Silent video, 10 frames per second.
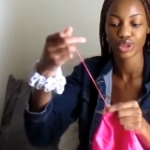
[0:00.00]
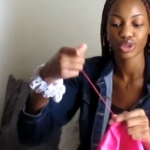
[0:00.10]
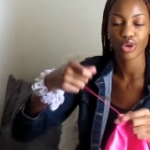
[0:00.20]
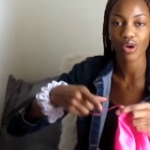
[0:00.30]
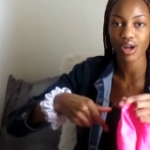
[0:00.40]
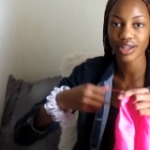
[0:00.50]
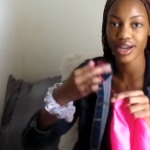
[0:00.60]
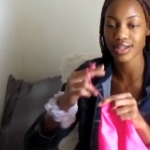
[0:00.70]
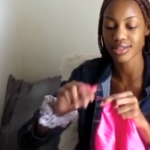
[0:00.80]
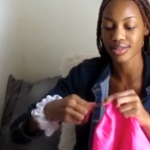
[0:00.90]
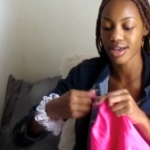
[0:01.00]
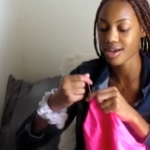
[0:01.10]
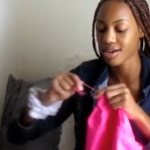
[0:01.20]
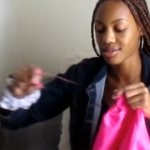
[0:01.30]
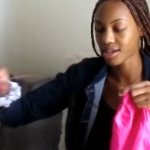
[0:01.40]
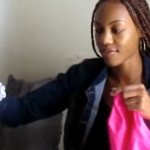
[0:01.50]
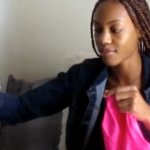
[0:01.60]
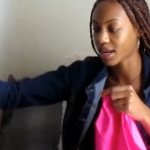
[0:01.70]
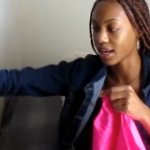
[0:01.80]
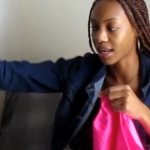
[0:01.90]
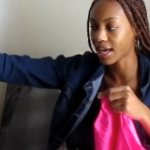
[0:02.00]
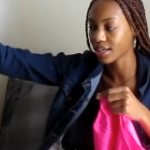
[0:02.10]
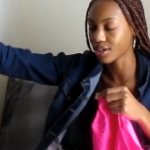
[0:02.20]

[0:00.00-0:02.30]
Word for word: the quality kind of sucks, not even about to lie to